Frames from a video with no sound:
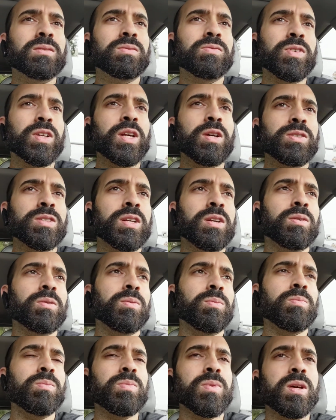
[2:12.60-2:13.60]
videos
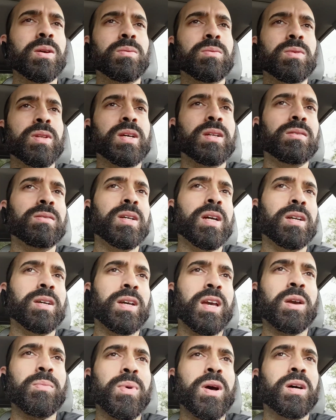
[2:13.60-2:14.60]
that kind of
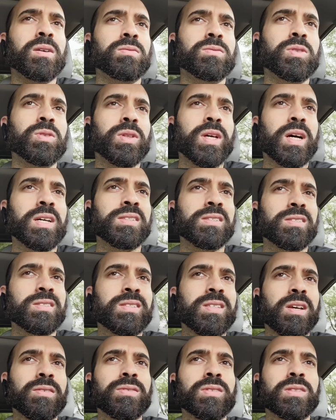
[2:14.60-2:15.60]
came out
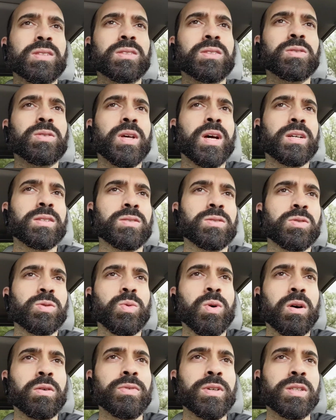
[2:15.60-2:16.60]
2007 to
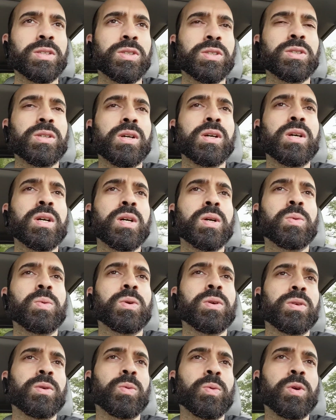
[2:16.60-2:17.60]
2012ish,
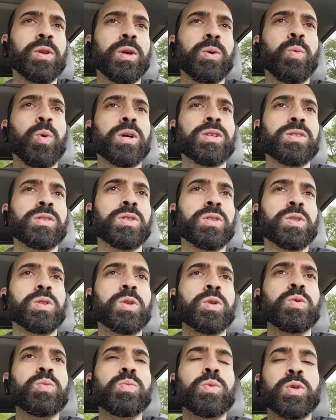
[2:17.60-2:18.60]
where there really wasn't
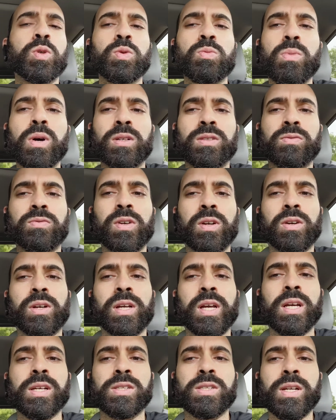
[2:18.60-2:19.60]
too much
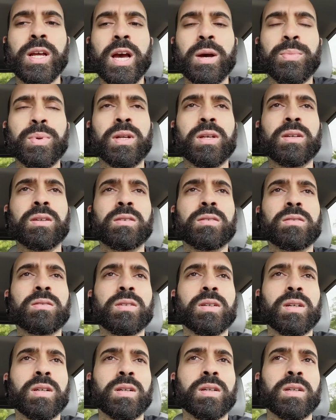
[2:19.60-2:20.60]
variation happening
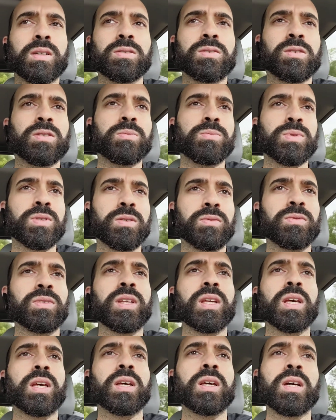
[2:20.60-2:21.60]
in terms of
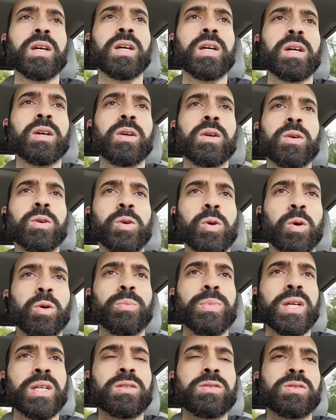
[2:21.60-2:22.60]
the dol
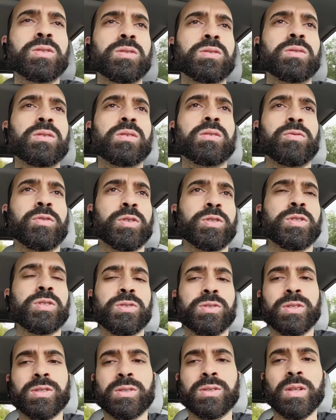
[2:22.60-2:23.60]
beats versus
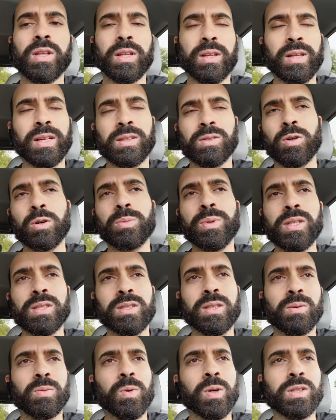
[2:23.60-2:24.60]
this, like dol beats
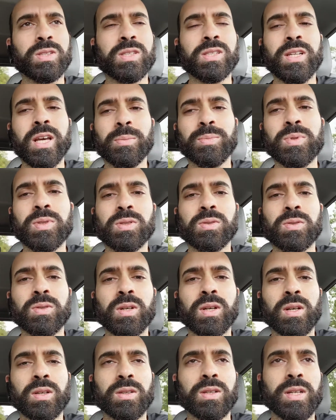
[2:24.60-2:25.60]
and what steps
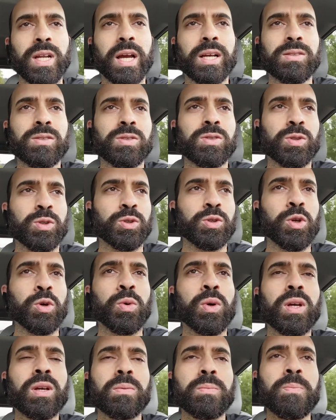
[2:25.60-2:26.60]
the dances are
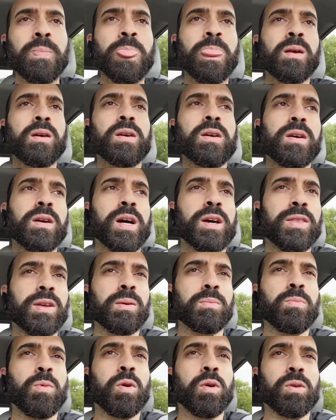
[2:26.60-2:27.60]
doing. I
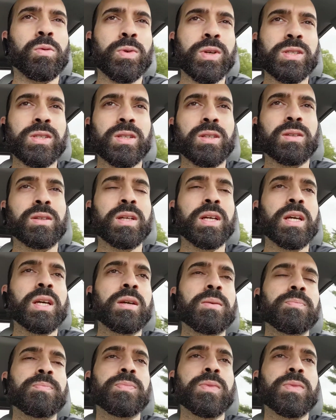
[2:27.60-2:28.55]
think more recently,